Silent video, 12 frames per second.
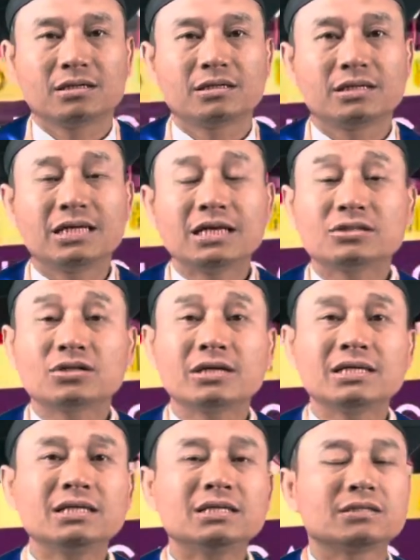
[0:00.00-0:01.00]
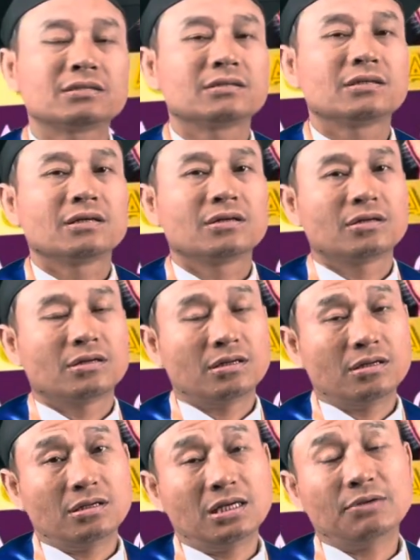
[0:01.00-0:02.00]
The answer is,
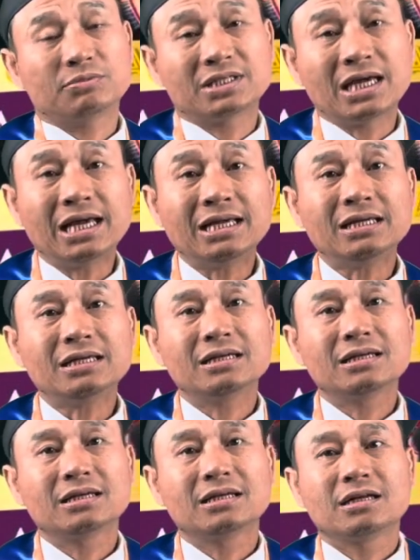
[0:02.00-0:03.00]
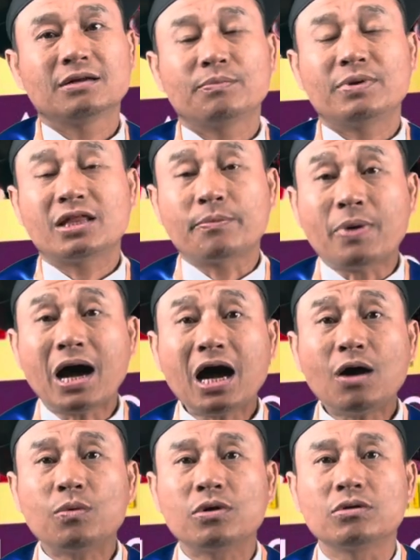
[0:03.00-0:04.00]
I like change by the
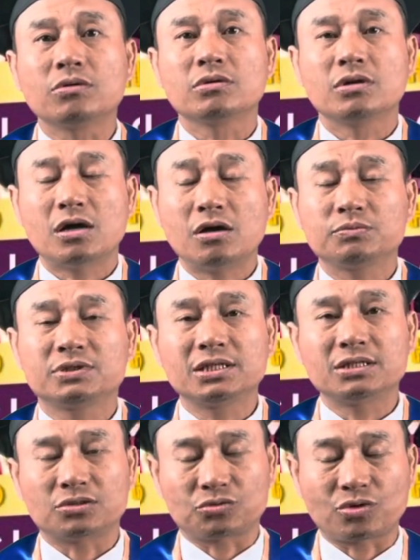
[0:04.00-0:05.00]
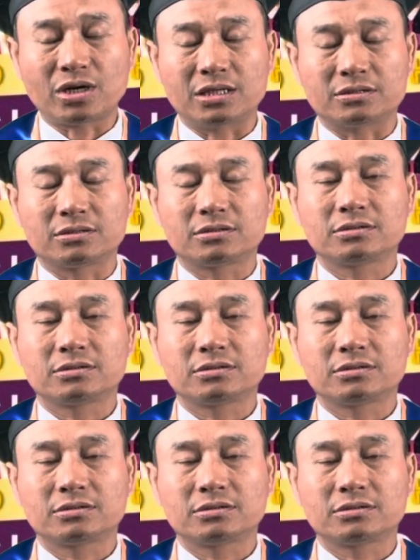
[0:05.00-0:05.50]
power of Jesus Christ.